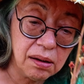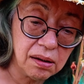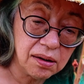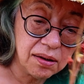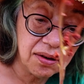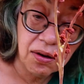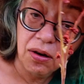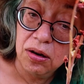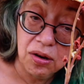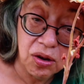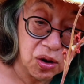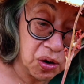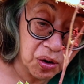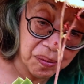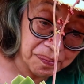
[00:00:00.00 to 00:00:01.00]
It's got a
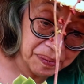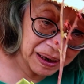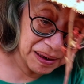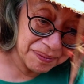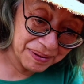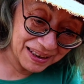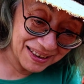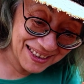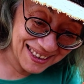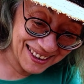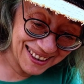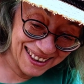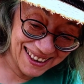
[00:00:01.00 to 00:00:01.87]
lot of babies.